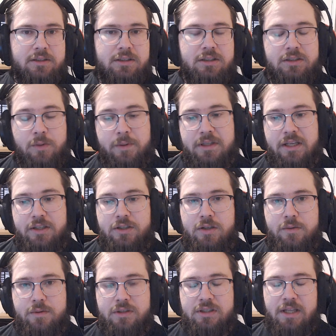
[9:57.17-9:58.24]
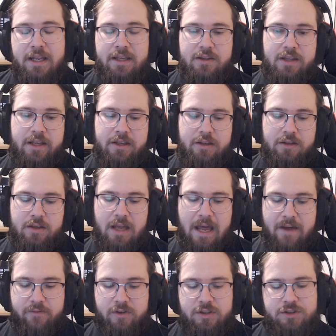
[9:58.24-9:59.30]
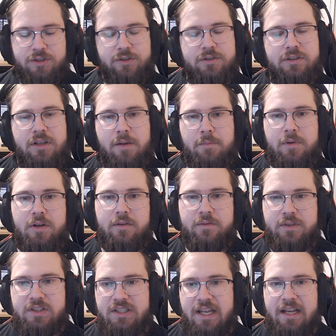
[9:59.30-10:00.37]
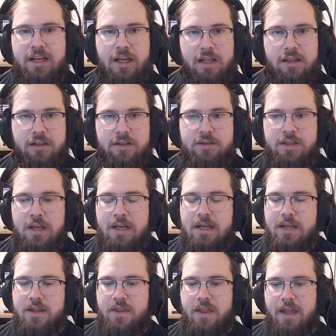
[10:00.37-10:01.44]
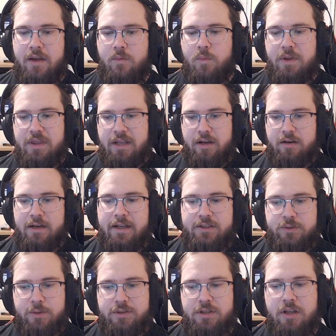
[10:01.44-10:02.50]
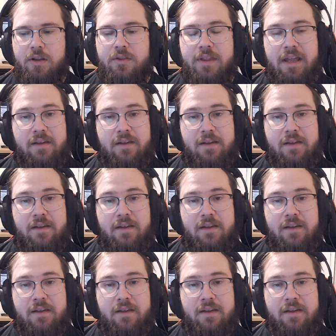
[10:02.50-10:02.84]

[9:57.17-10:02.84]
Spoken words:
So what they do is they have a certain number of set colors that when they are next to each other, they